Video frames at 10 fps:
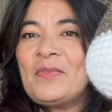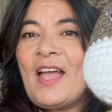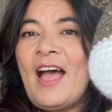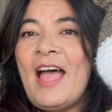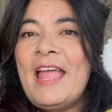
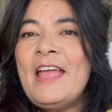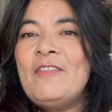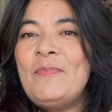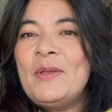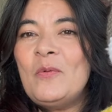I
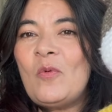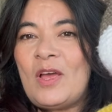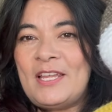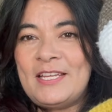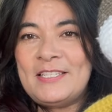have been
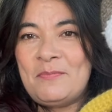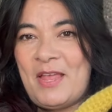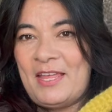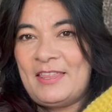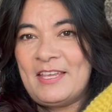wanting to
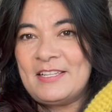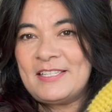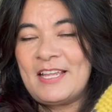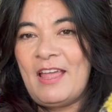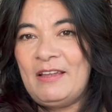make
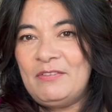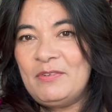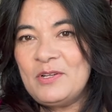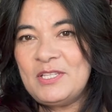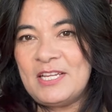this
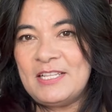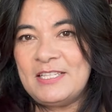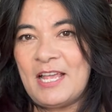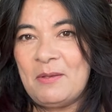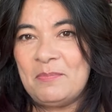ever
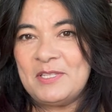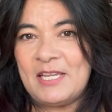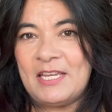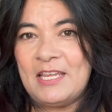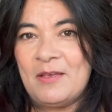since I'm
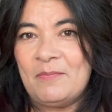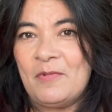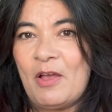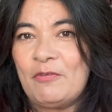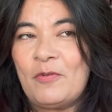seeing
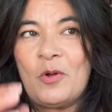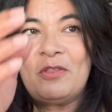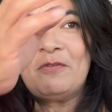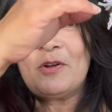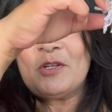him for
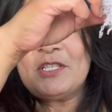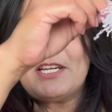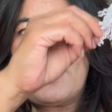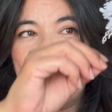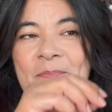the first
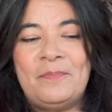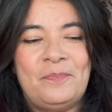time.